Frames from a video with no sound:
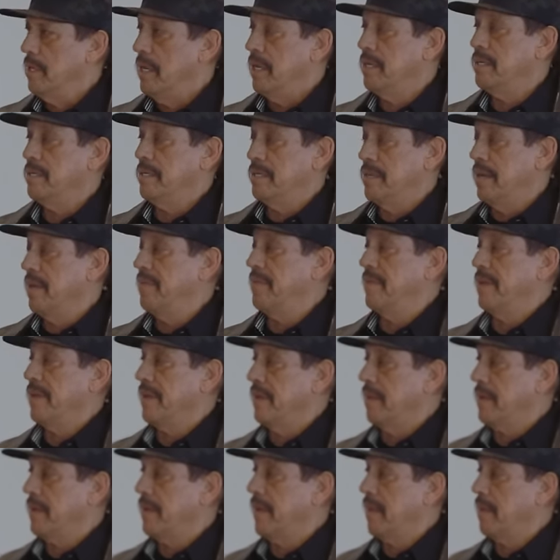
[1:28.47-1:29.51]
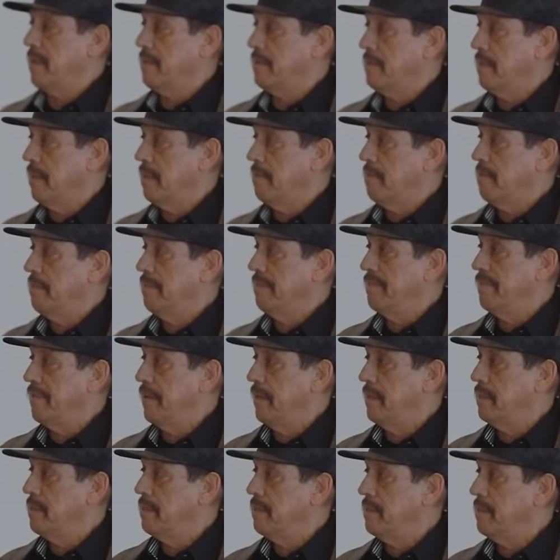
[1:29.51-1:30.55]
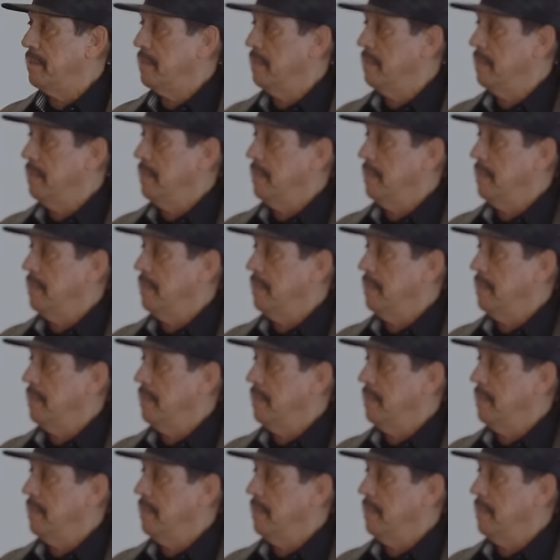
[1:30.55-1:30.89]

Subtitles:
that's definitely a gas chamber offense.